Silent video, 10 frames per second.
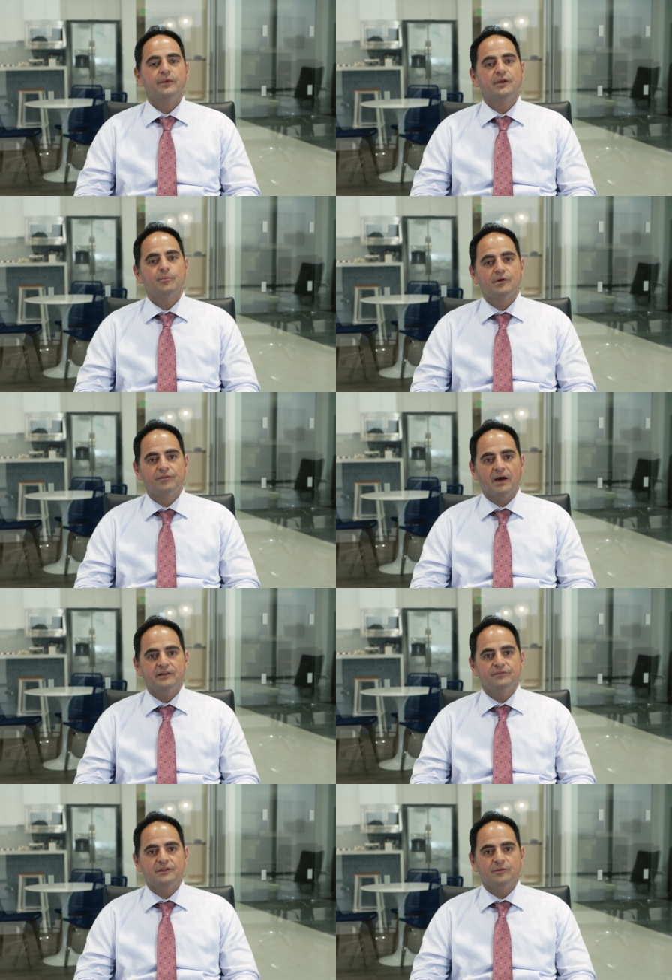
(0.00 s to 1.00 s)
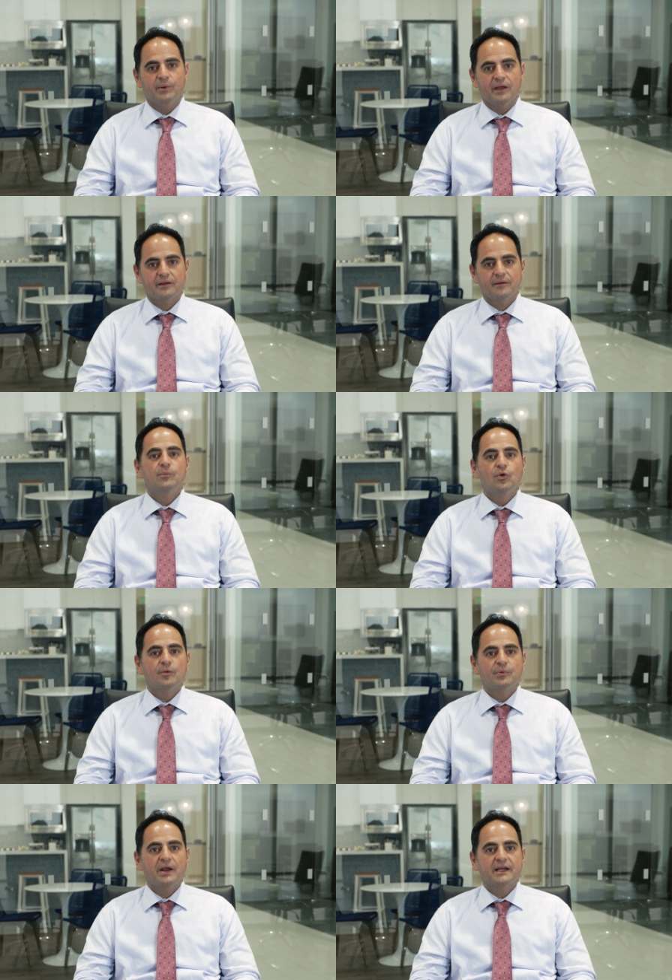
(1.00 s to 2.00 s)
who can provide feedback. The more
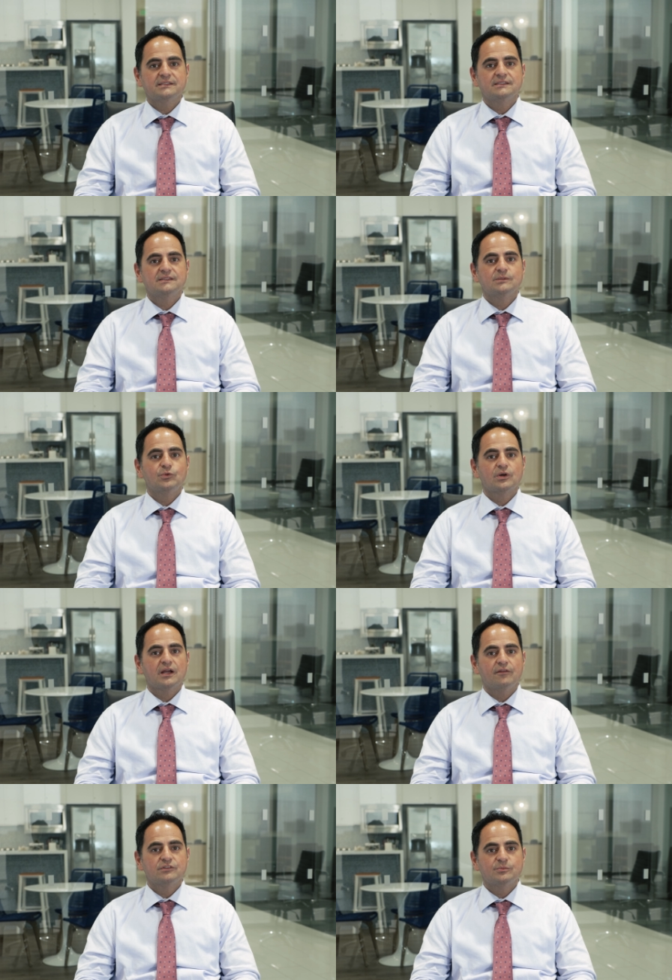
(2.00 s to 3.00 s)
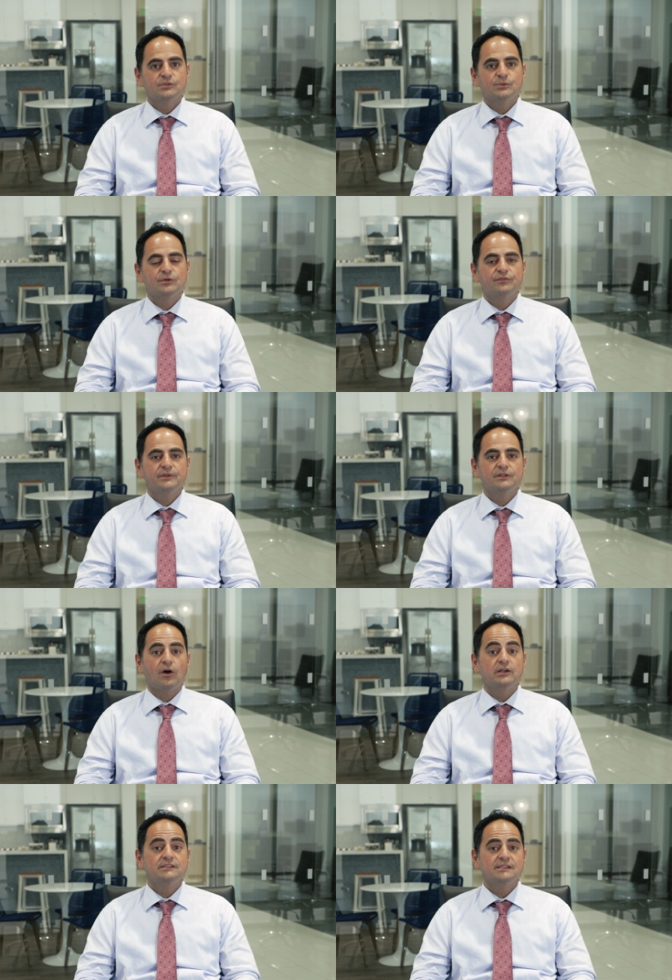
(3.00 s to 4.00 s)
practice, the more comfortable you will feel
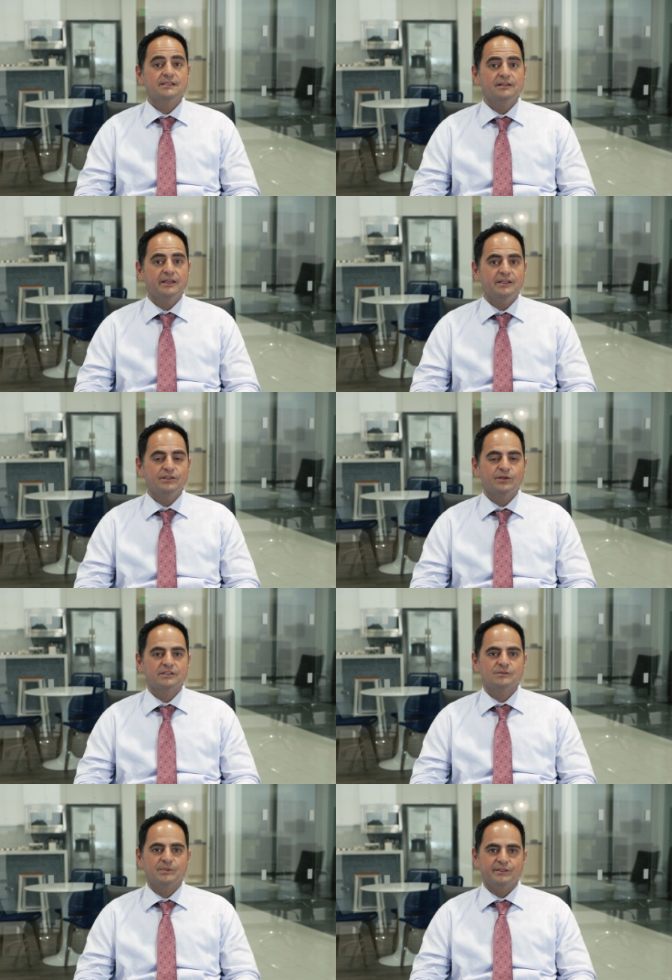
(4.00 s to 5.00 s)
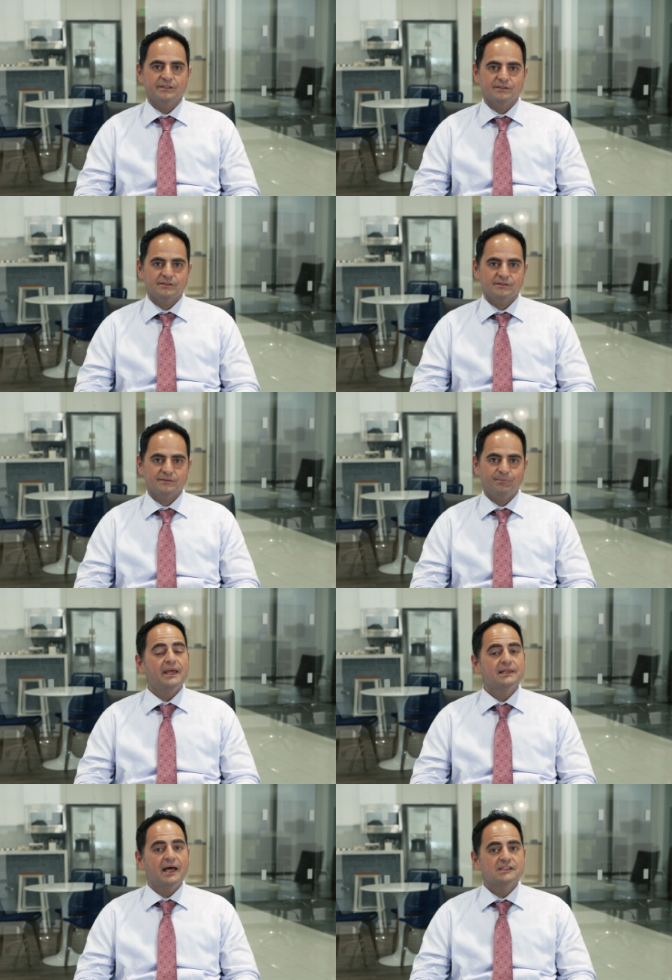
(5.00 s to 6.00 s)
articulating your experiences.
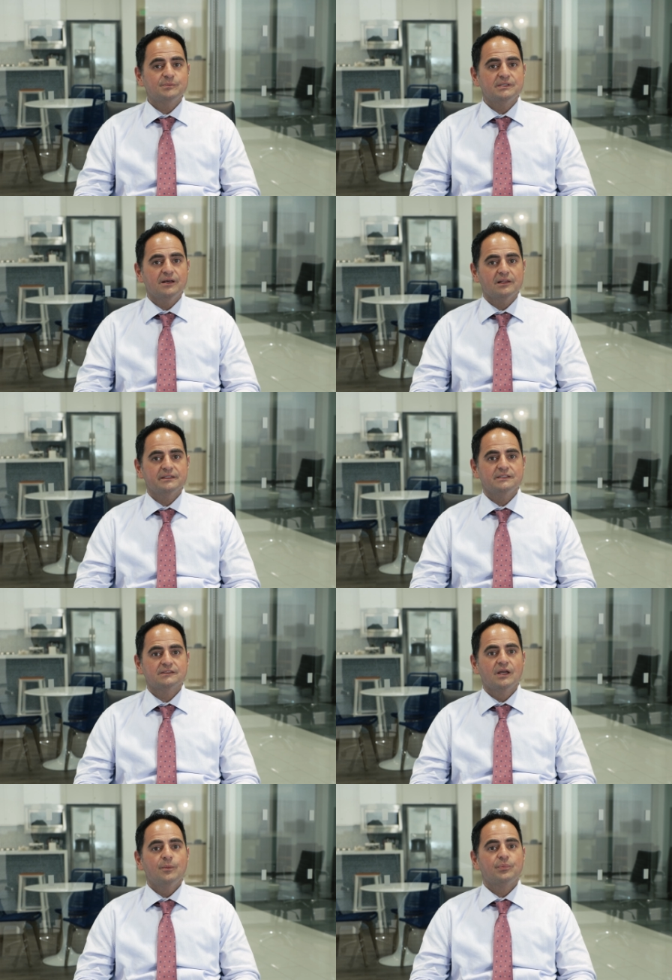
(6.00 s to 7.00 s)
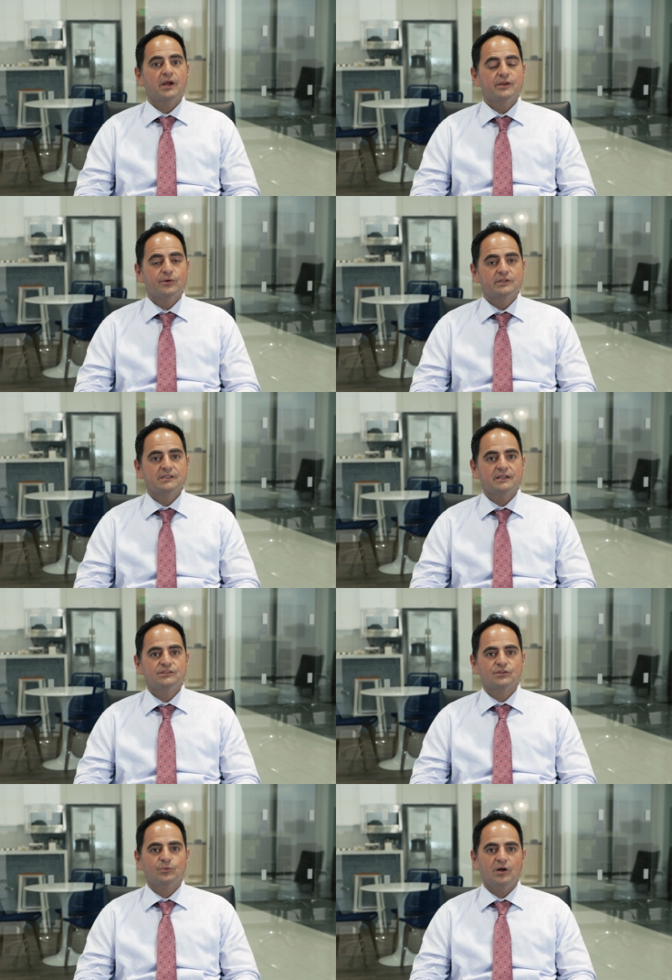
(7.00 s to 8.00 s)
And last but not least,
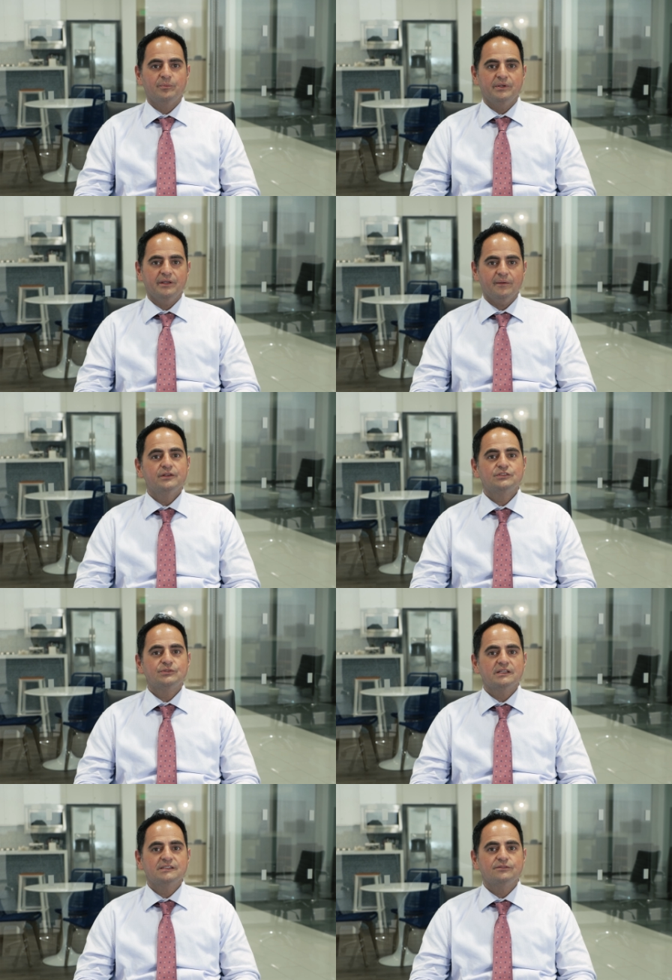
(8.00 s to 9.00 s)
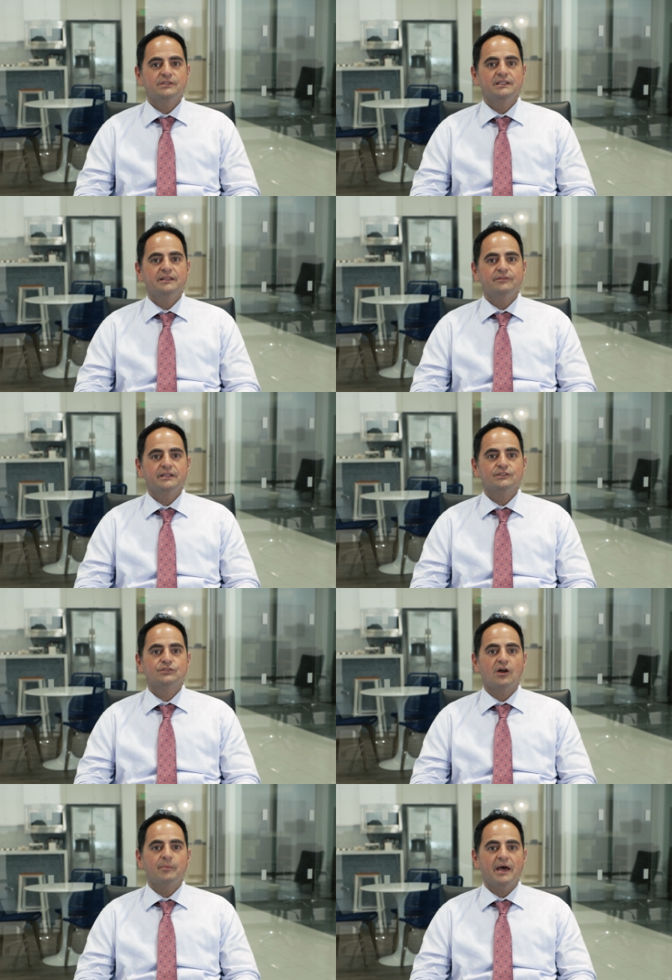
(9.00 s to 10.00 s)
prioritize your well-being. The stress of reliving
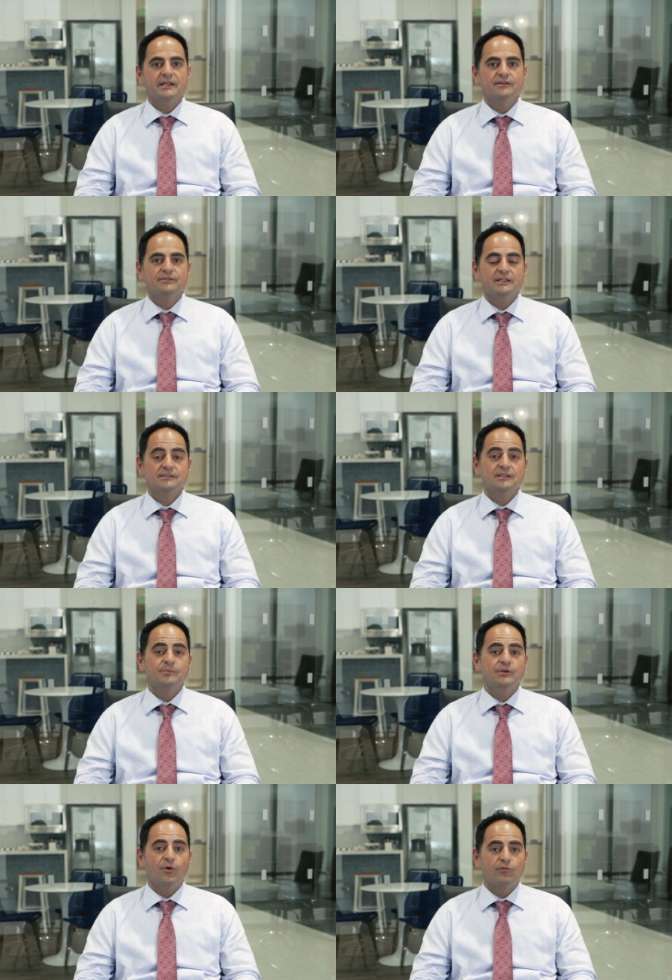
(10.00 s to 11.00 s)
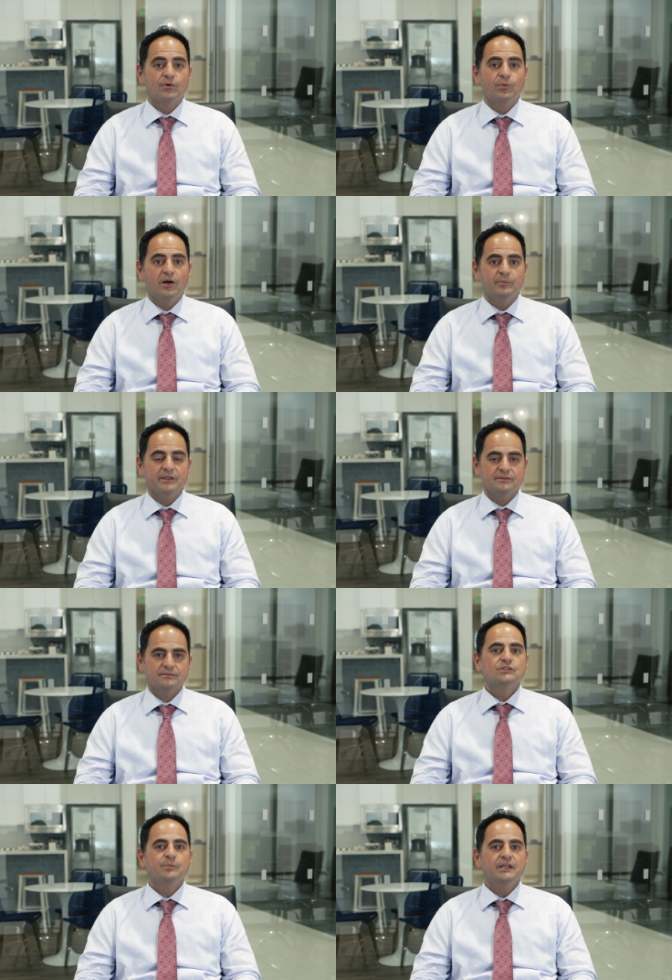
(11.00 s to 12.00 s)
traumatic events can be overwhelming,
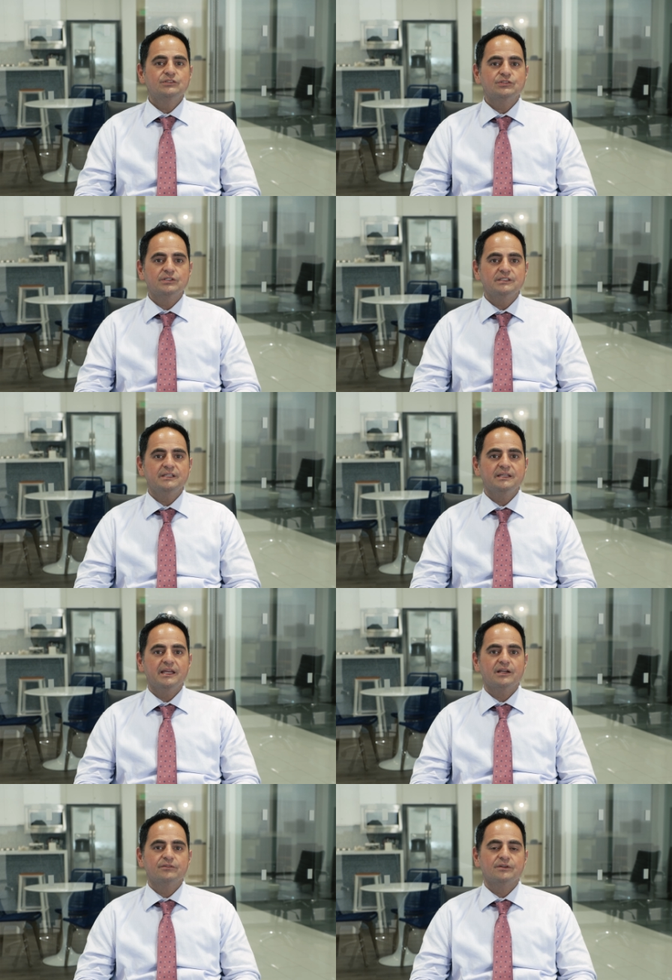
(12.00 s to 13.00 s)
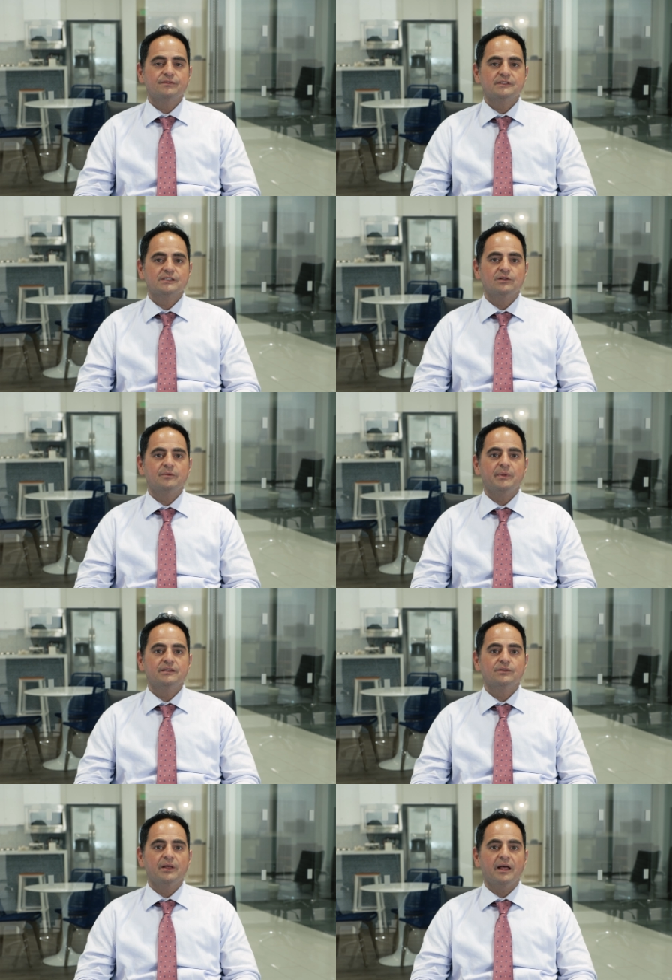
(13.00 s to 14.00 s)
so make sure to take care of your physical and mental